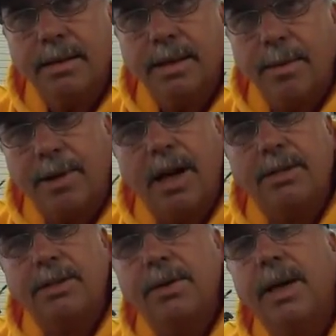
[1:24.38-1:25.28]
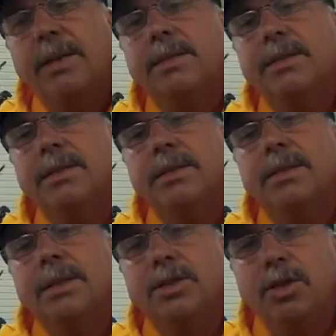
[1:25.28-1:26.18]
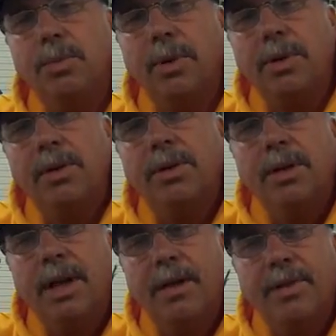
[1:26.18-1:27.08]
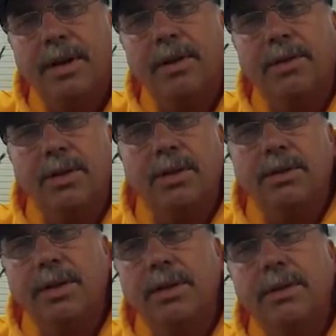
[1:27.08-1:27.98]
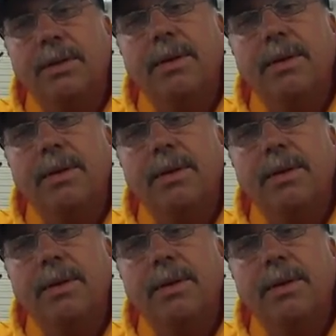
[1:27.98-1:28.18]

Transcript: Gamakatsu has the super heavy cover hook too.